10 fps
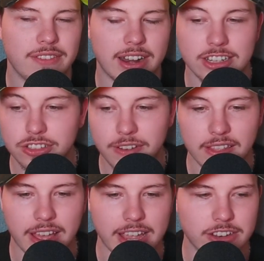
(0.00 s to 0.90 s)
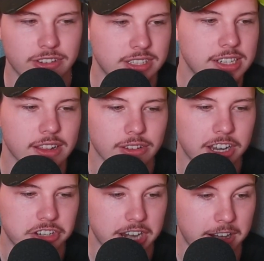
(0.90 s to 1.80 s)
And I just found that interesting. I thought
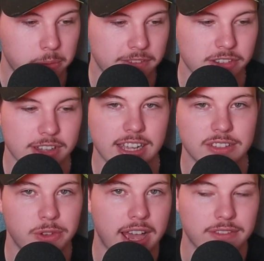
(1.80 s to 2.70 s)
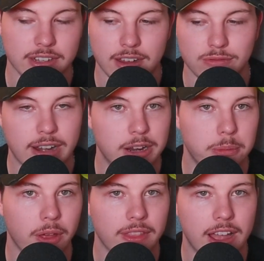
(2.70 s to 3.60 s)
I'd share it with you guys if you haven't like read
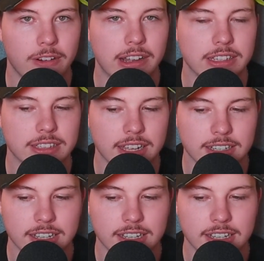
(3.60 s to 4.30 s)
up on that or anything.